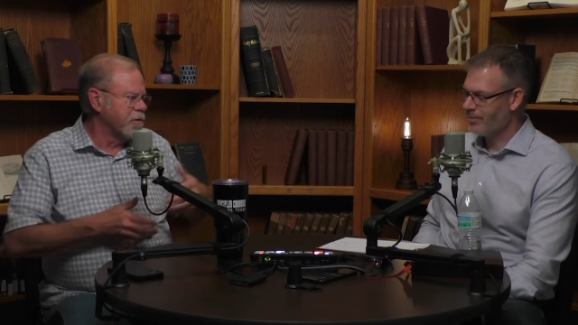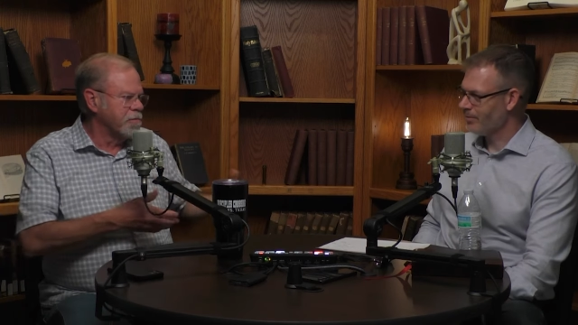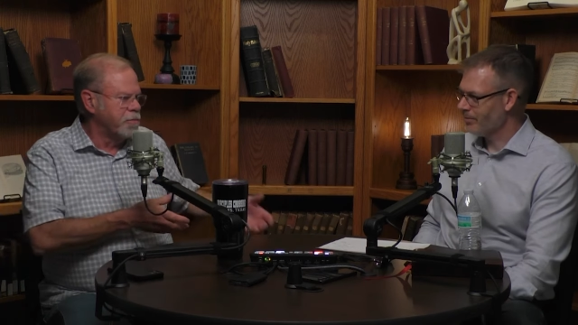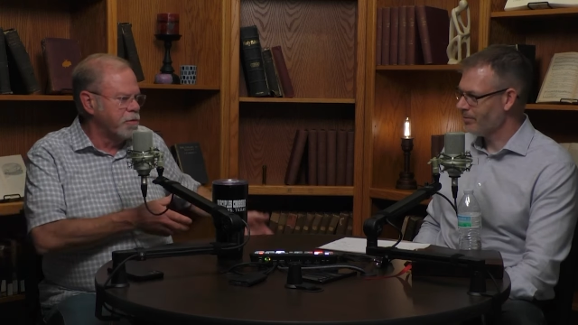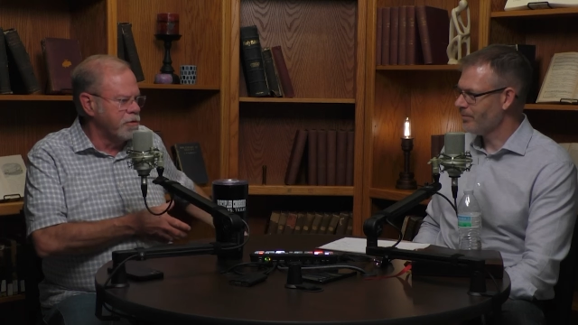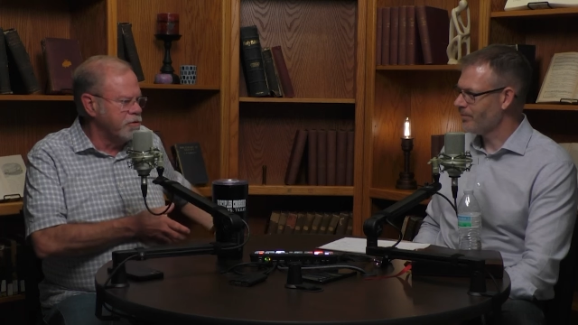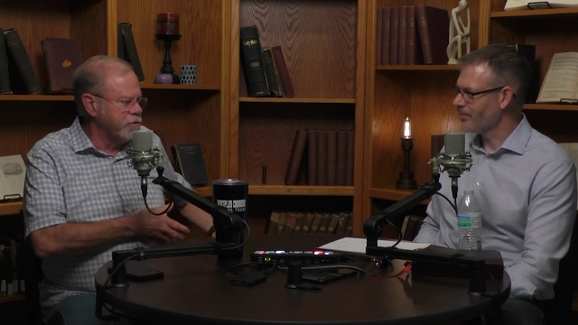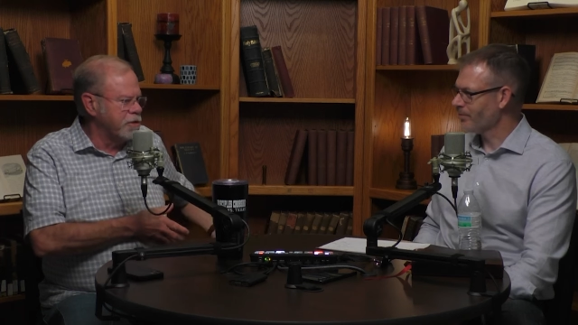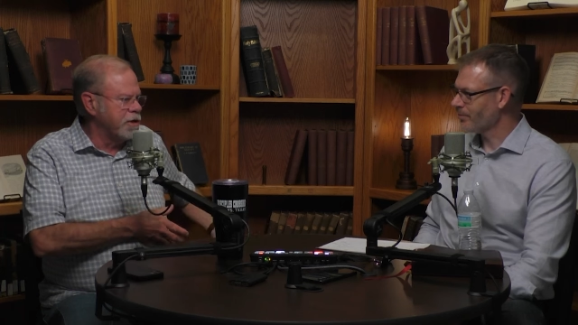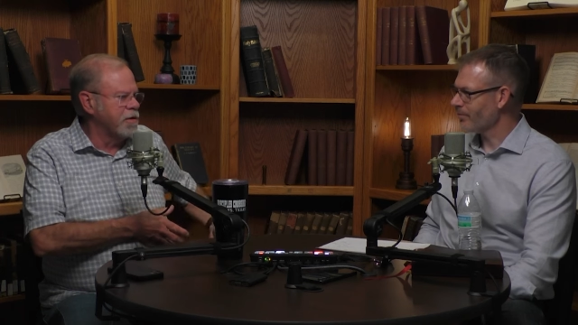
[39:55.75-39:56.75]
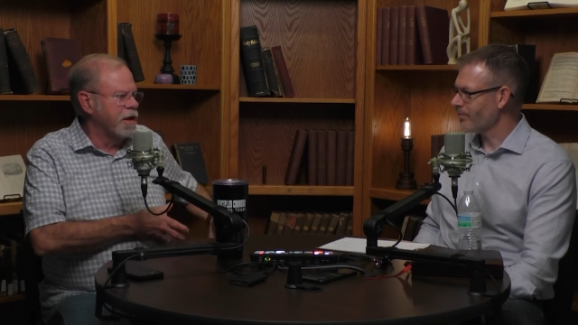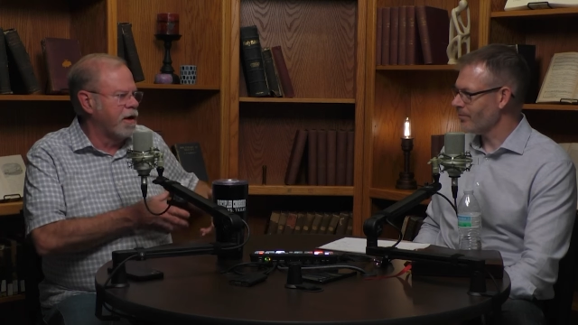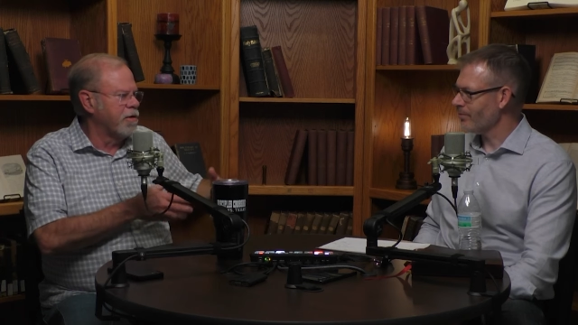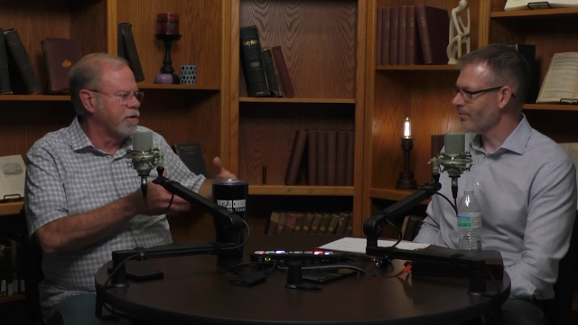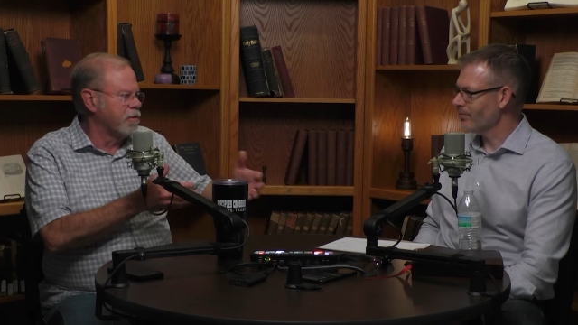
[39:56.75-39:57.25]
Speaker 1: or pull the chair
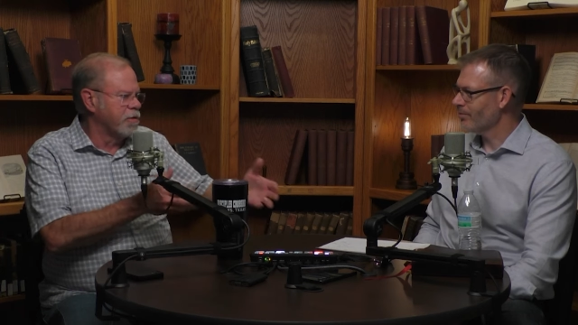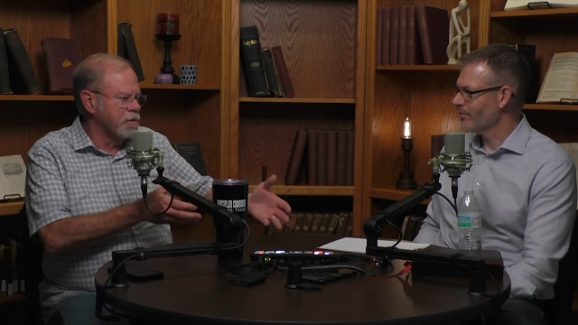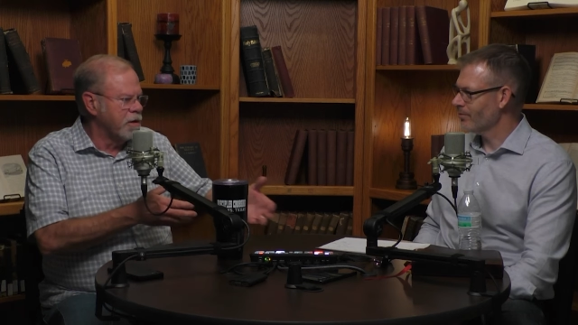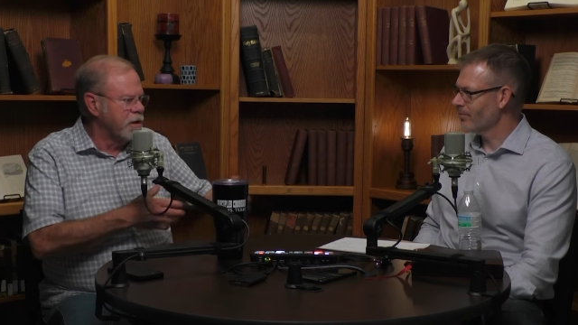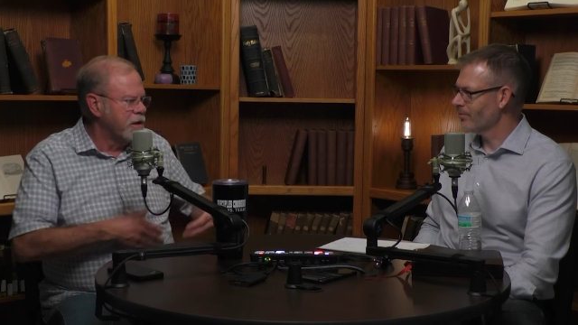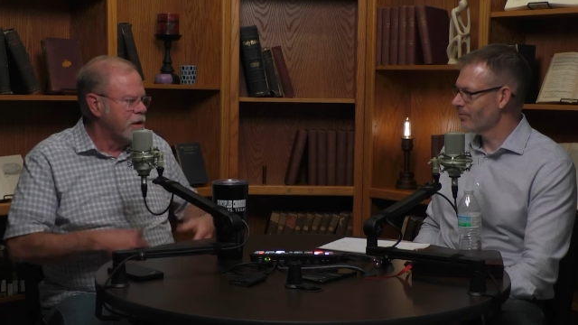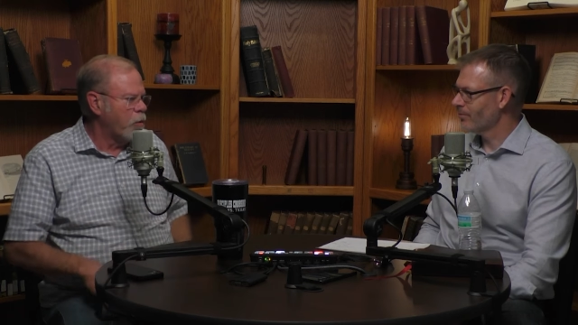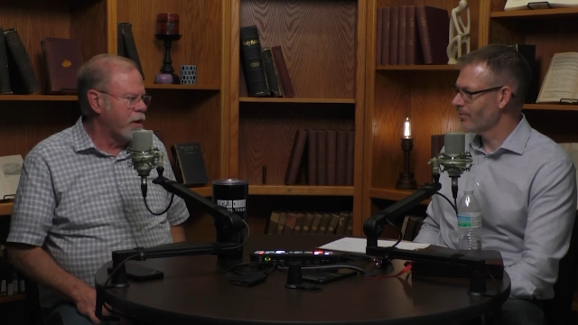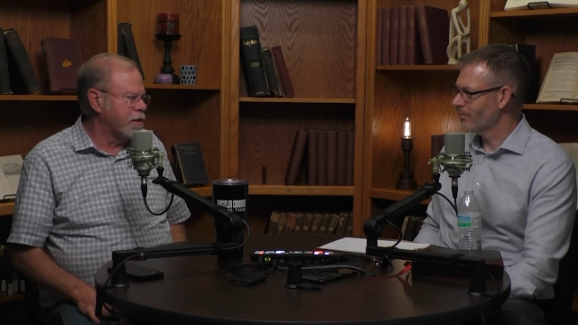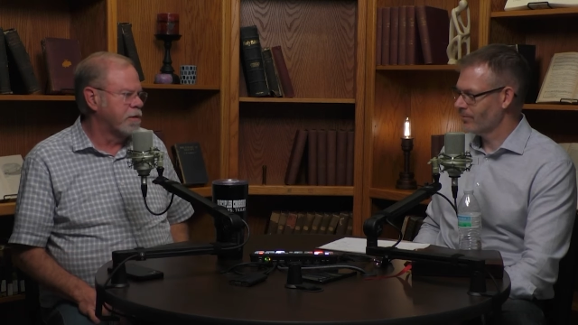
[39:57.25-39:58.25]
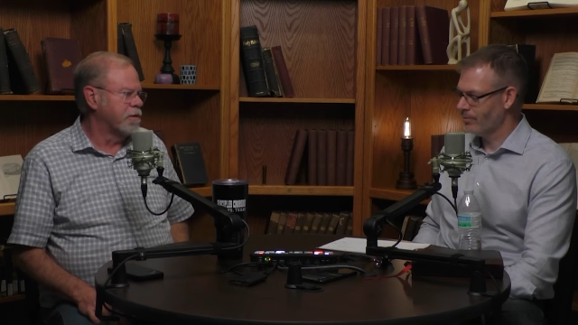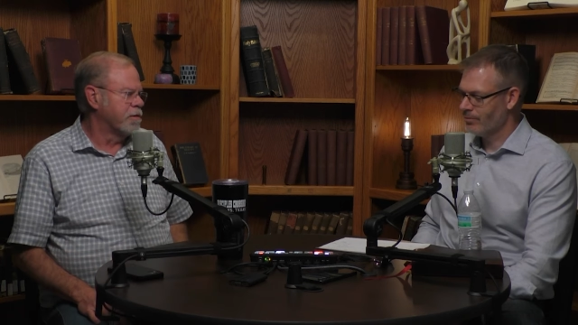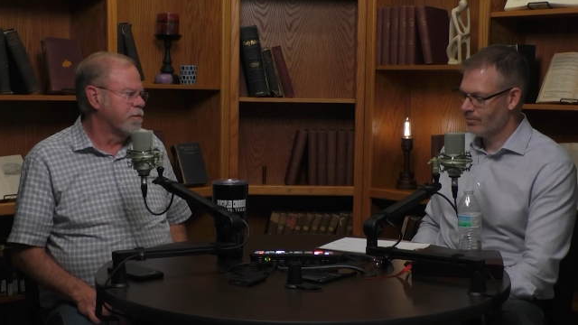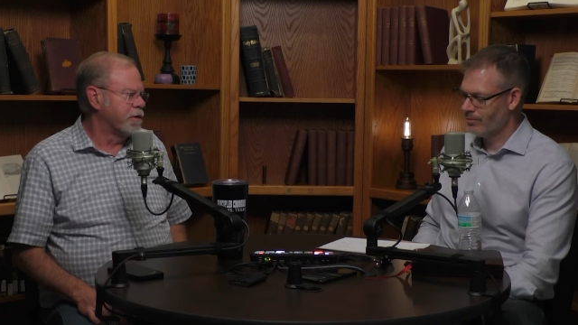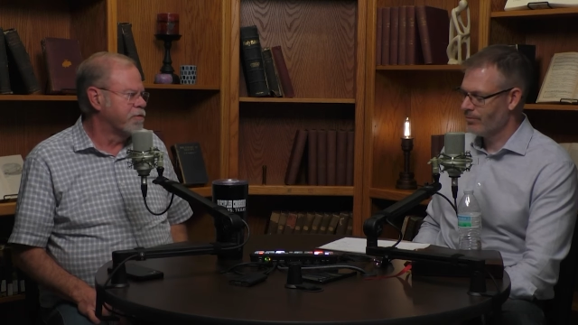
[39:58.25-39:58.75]
out or wait
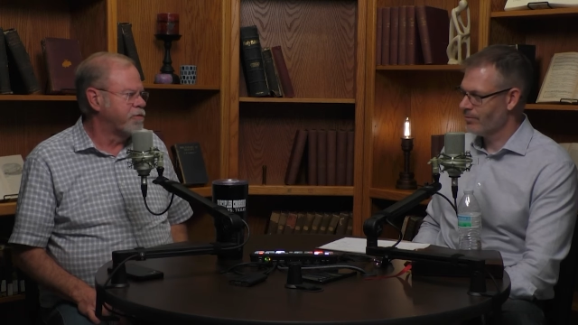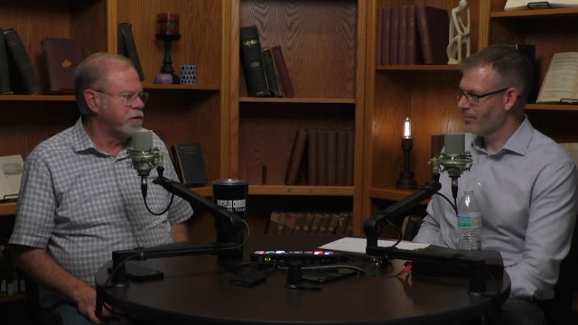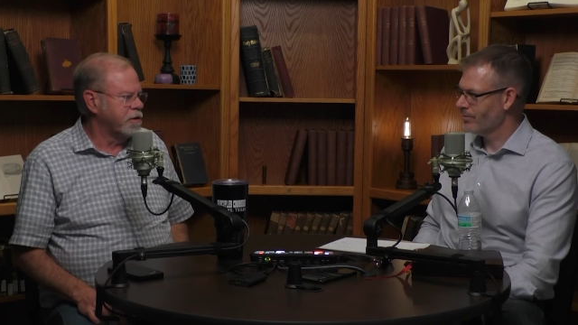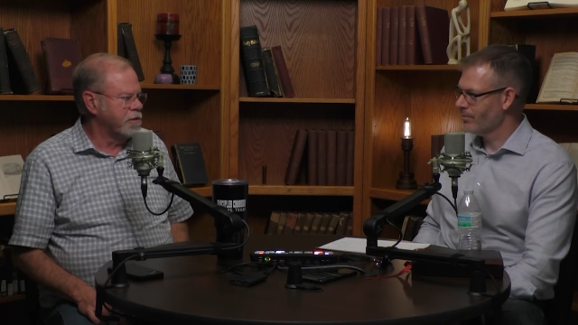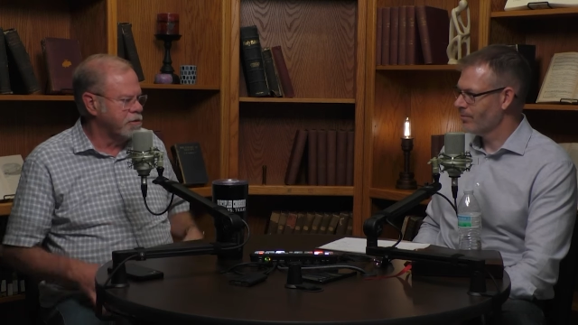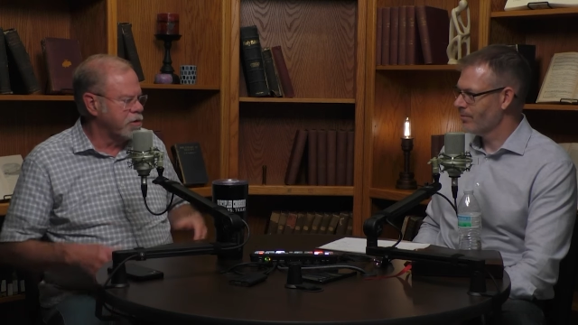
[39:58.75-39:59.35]
till they're seated.